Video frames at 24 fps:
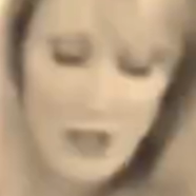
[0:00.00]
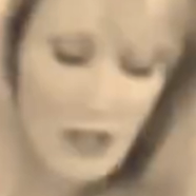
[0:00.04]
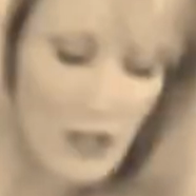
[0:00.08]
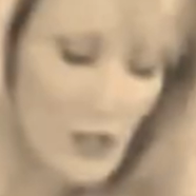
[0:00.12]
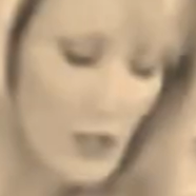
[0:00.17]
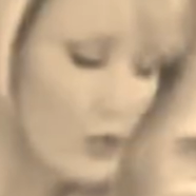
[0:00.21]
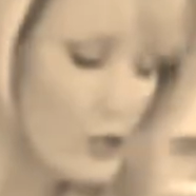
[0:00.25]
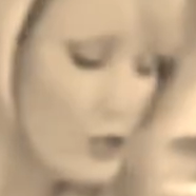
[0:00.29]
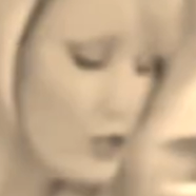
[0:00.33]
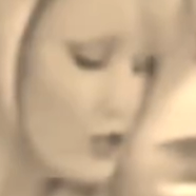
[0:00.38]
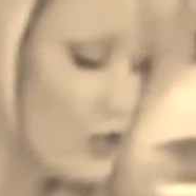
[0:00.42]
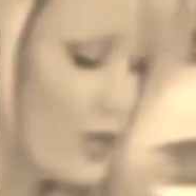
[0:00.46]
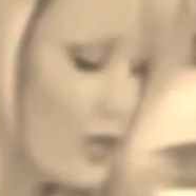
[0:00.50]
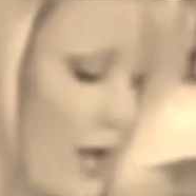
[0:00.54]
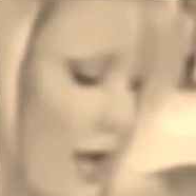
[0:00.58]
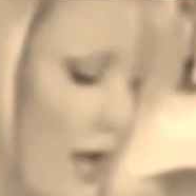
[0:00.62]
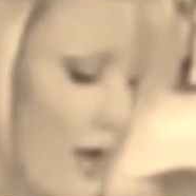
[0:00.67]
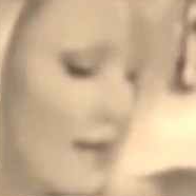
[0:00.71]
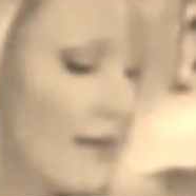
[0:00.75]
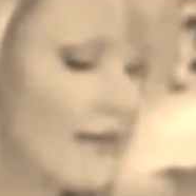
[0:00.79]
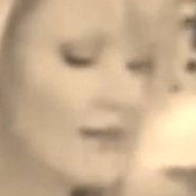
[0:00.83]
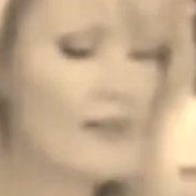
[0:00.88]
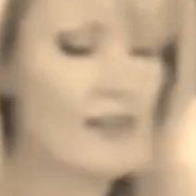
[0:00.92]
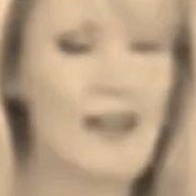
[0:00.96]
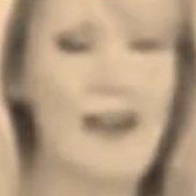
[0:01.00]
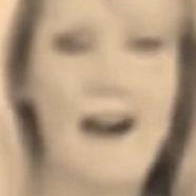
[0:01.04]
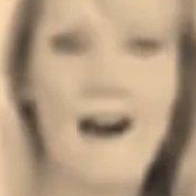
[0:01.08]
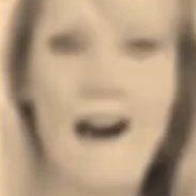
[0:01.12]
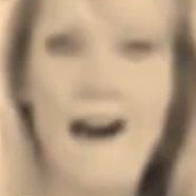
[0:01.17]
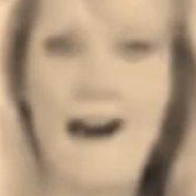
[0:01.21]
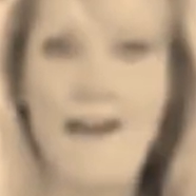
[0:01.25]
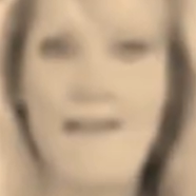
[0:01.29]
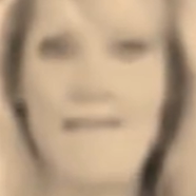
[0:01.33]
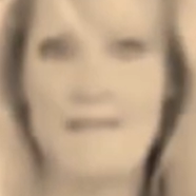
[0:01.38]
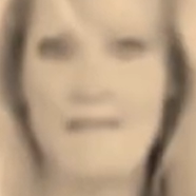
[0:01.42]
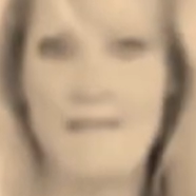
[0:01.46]
Two shots
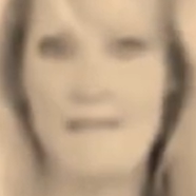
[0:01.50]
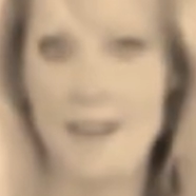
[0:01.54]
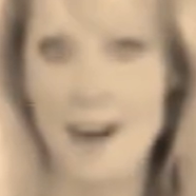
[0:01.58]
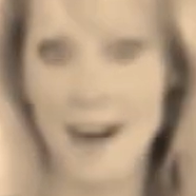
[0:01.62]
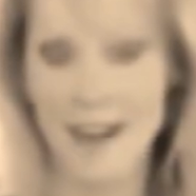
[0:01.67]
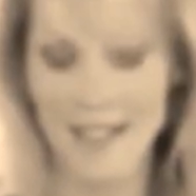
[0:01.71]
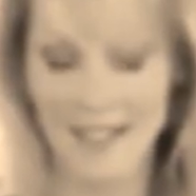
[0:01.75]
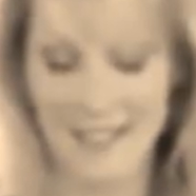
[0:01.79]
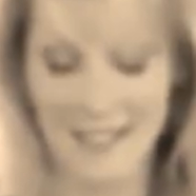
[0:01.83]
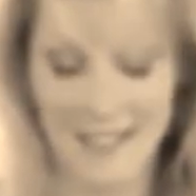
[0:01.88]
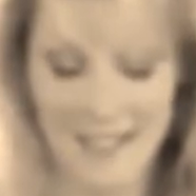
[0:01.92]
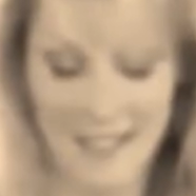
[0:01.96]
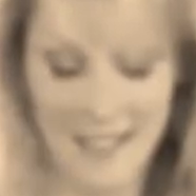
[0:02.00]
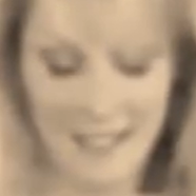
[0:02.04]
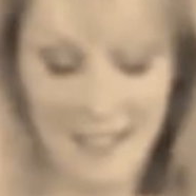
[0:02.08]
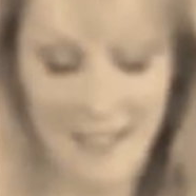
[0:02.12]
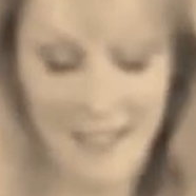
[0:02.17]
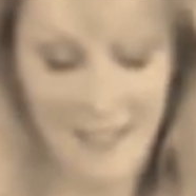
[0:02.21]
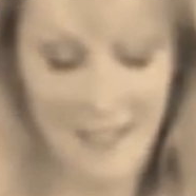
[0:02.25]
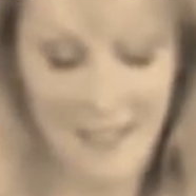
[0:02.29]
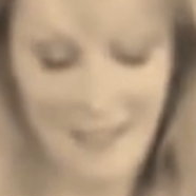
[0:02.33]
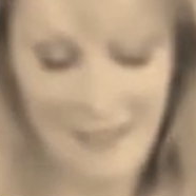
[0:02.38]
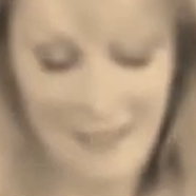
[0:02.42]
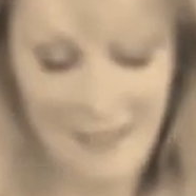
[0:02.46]
of vodka.